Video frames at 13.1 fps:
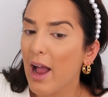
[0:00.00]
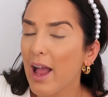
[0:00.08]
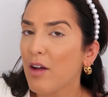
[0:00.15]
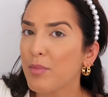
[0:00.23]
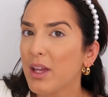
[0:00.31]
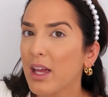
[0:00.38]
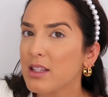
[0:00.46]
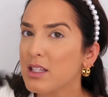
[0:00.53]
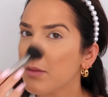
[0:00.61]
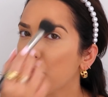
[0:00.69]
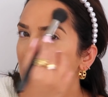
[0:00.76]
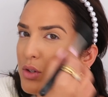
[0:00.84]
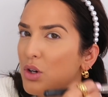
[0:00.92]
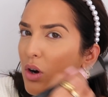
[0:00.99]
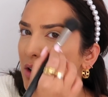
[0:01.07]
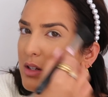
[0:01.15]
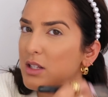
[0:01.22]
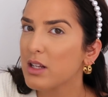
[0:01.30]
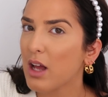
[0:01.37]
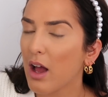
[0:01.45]
I have been getting
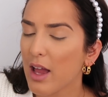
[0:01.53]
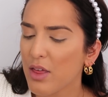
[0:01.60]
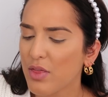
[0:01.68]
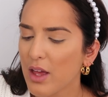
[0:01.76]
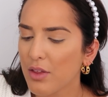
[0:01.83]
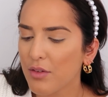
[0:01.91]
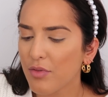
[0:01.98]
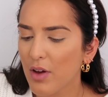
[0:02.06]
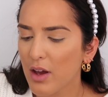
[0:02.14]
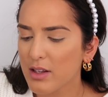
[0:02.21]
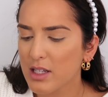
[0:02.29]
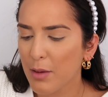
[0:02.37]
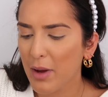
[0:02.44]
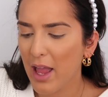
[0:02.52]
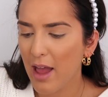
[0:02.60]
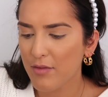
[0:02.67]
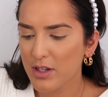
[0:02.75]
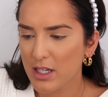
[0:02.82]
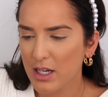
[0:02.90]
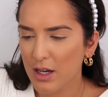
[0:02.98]
Botox. I think the first time I
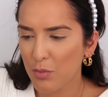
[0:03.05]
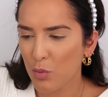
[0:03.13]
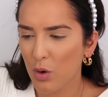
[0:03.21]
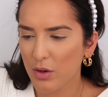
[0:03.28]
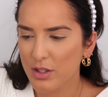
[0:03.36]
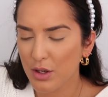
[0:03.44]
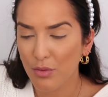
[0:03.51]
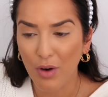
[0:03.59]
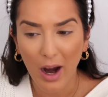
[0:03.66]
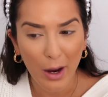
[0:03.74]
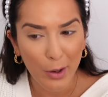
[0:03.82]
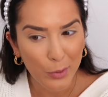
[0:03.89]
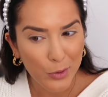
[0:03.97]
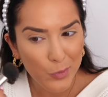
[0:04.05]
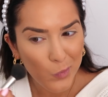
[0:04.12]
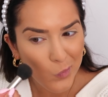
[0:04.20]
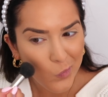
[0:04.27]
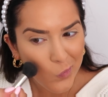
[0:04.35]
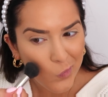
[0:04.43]
ever did it was around,